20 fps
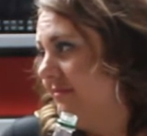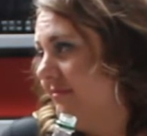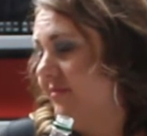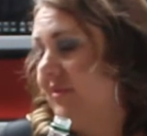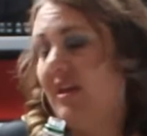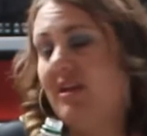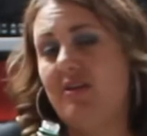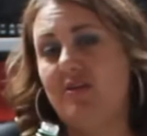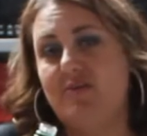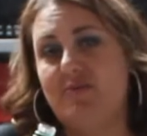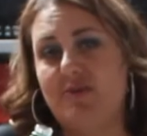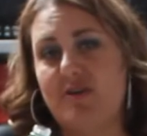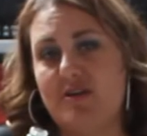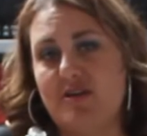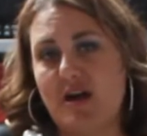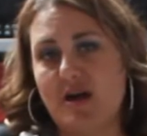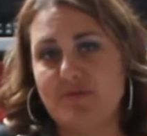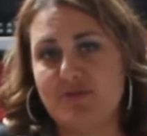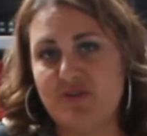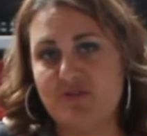He knows what
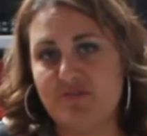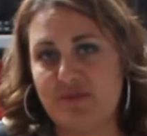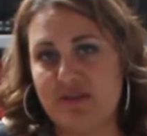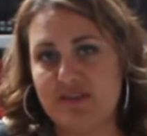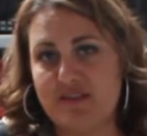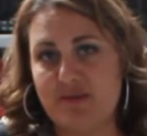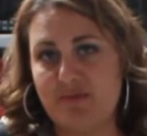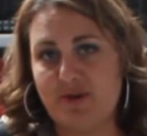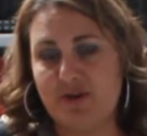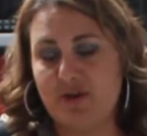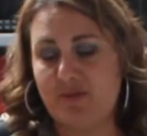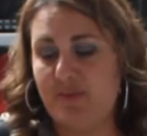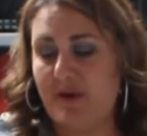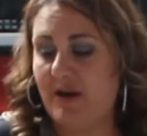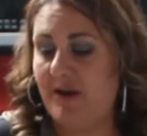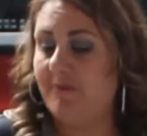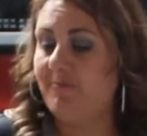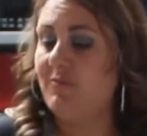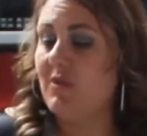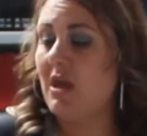adoption means. I'm a good
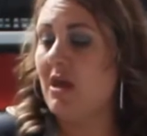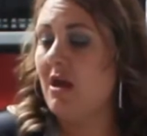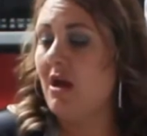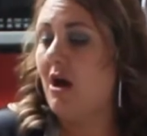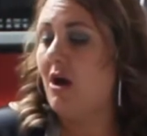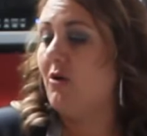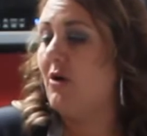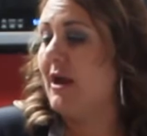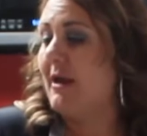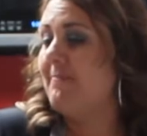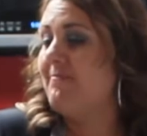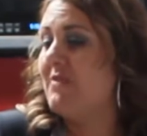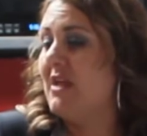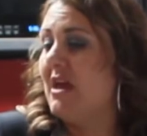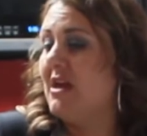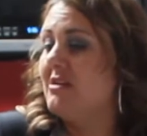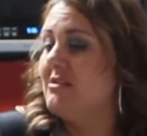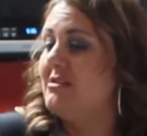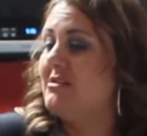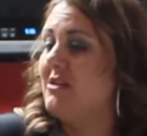parent. Okay,
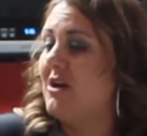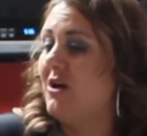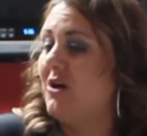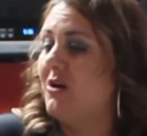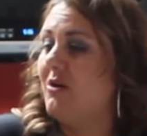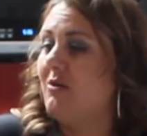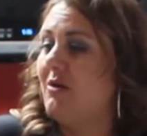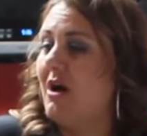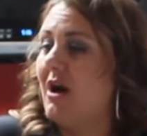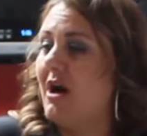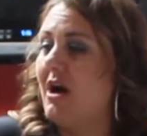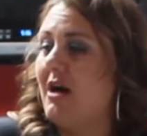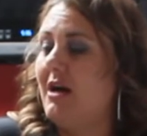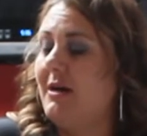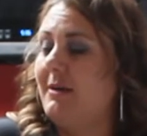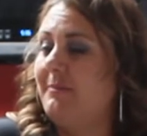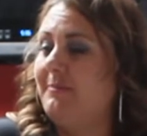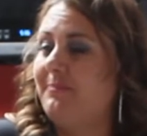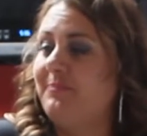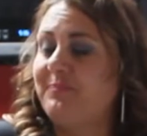so
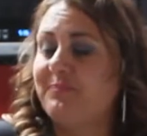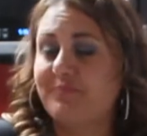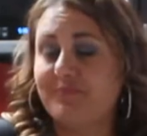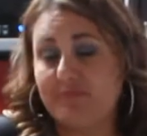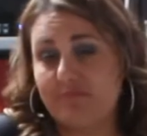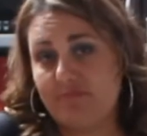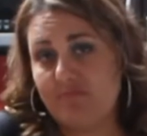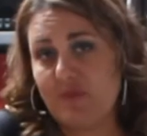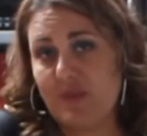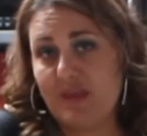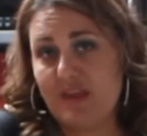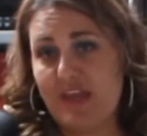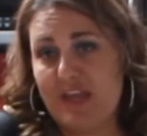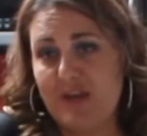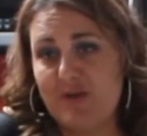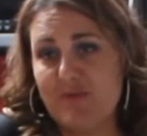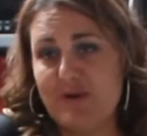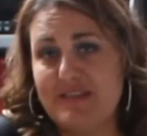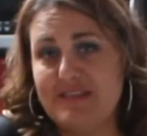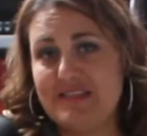
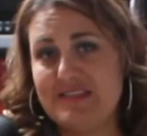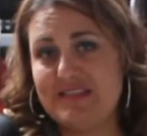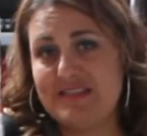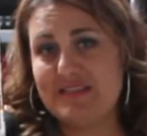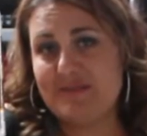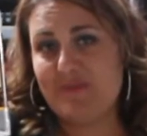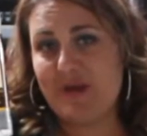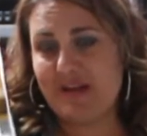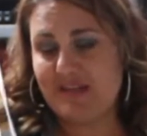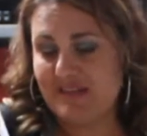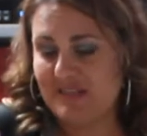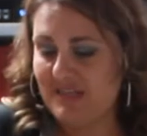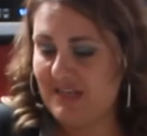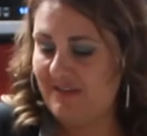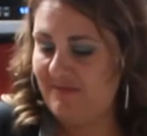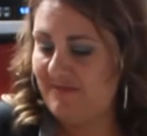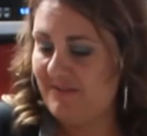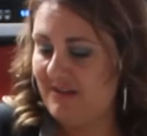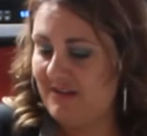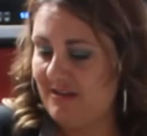anyways, this is
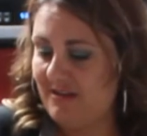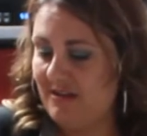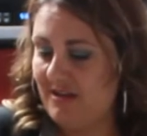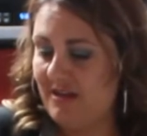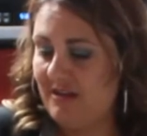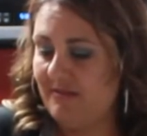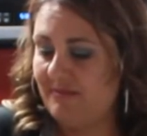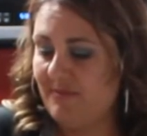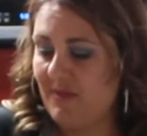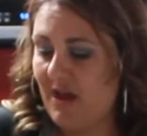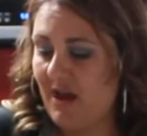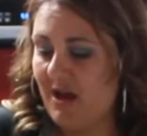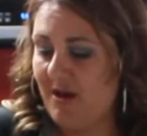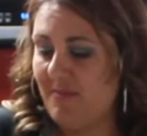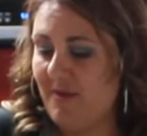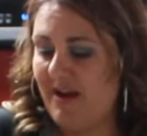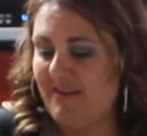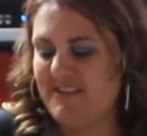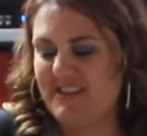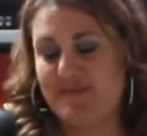Mexican vanilla.
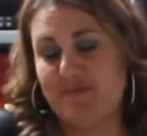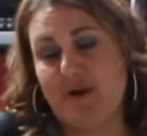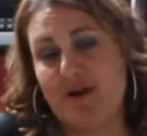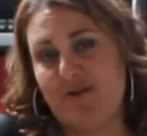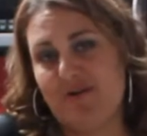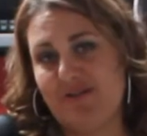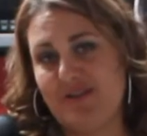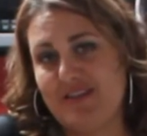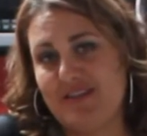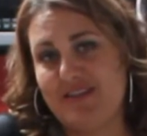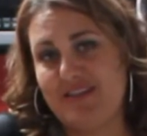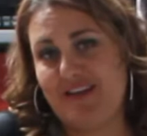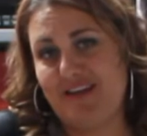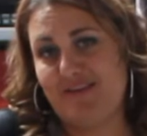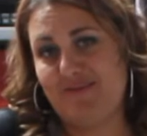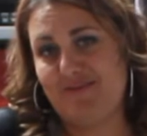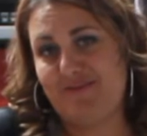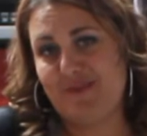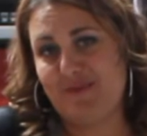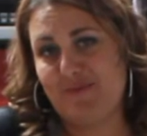I smuggled this
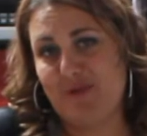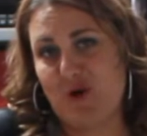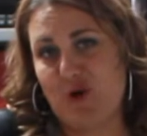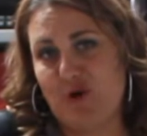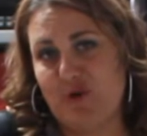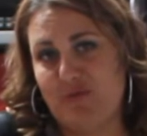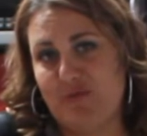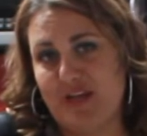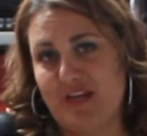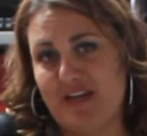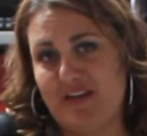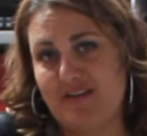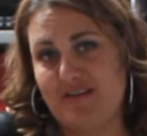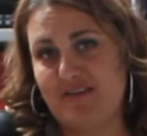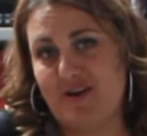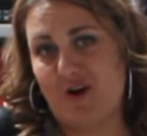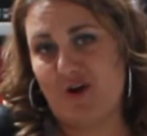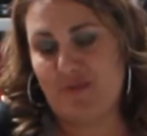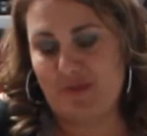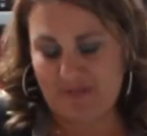in from the homeland
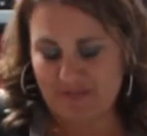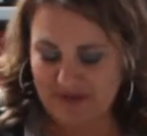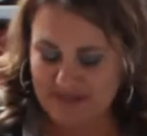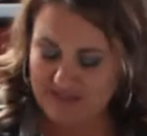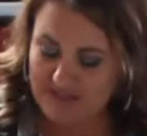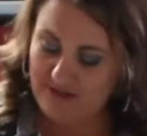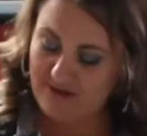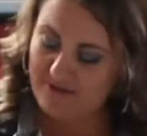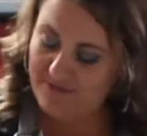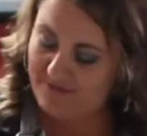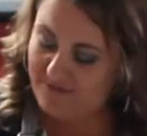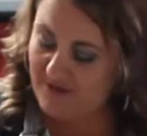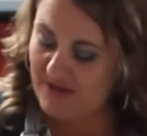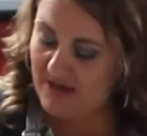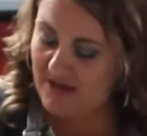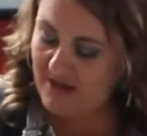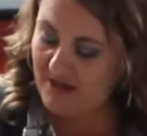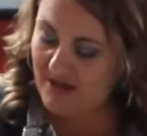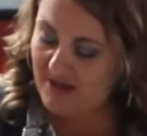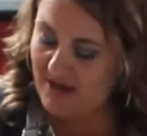all by
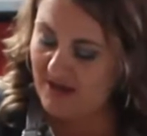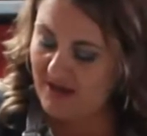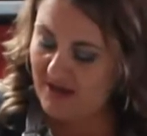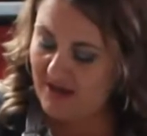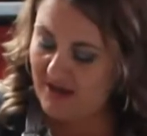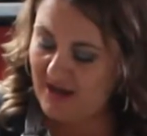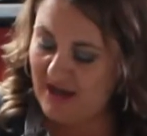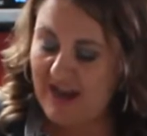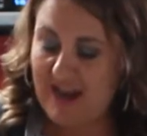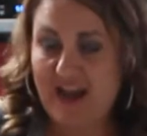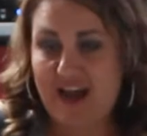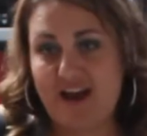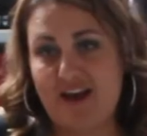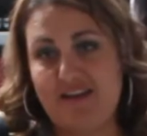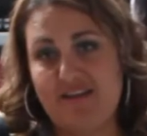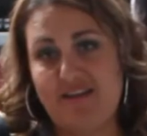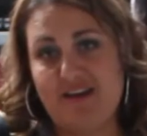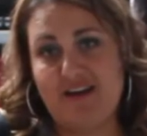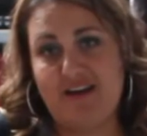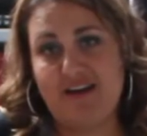myself. I
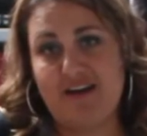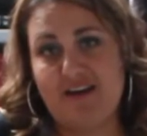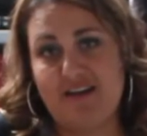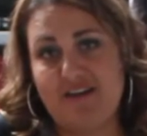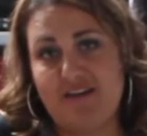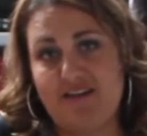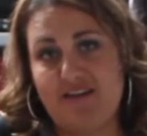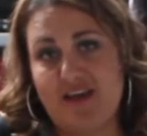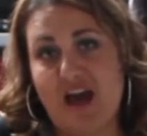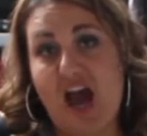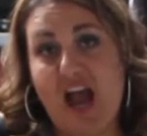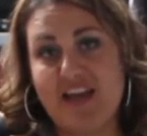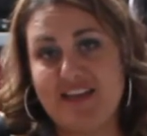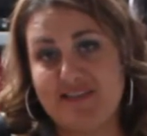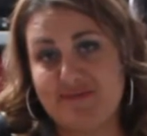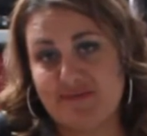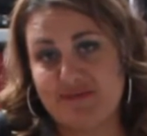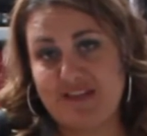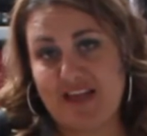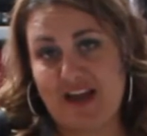had the
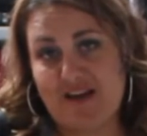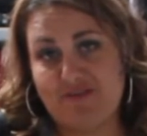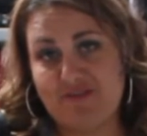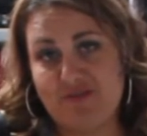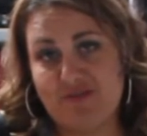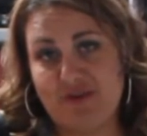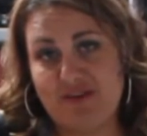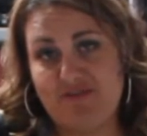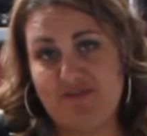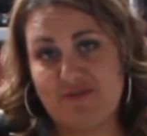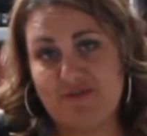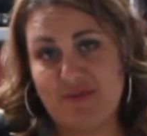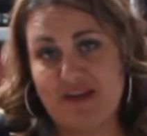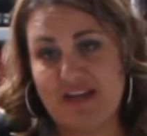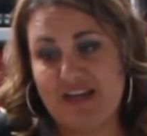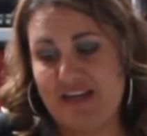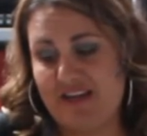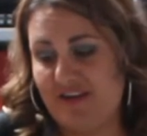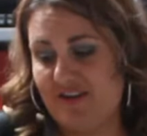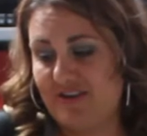ice was after me for
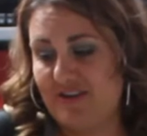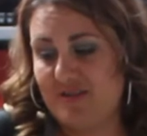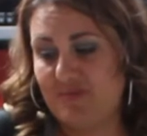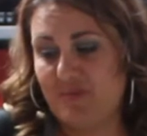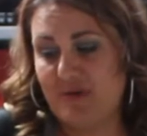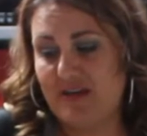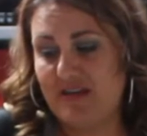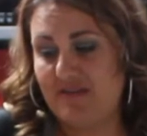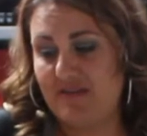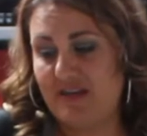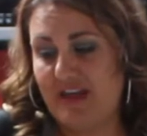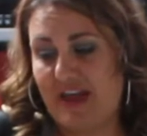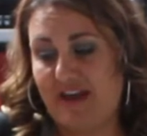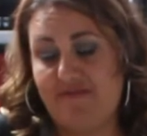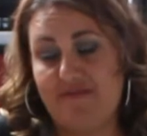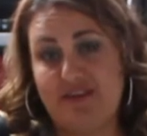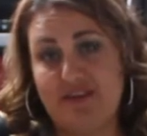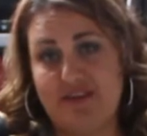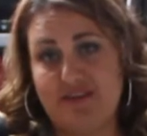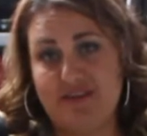many years, but the
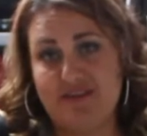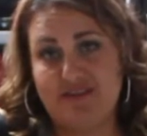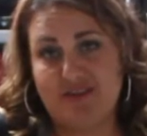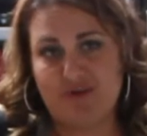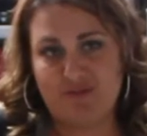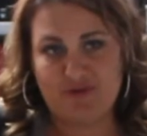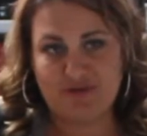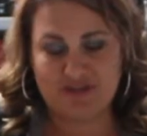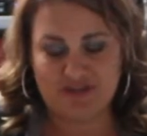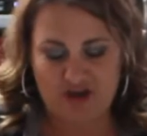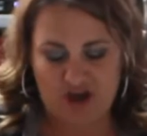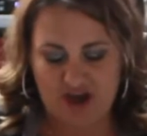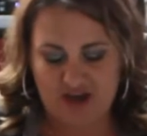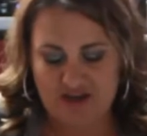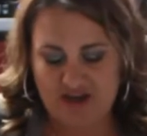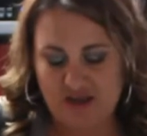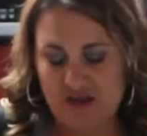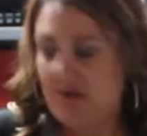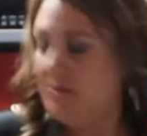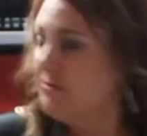evidence is almost gone.